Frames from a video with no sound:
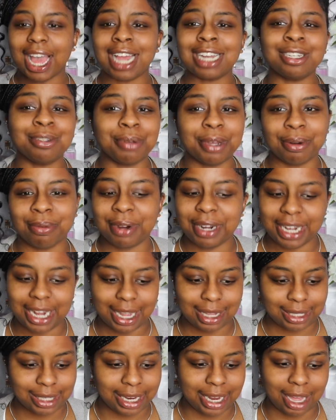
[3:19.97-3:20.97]
I just want to run
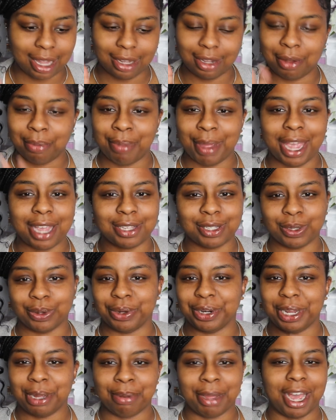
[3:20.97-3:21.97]
down, tell y'all a little
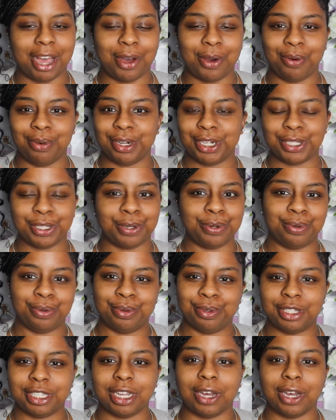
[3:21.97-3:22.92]
backstory about the school.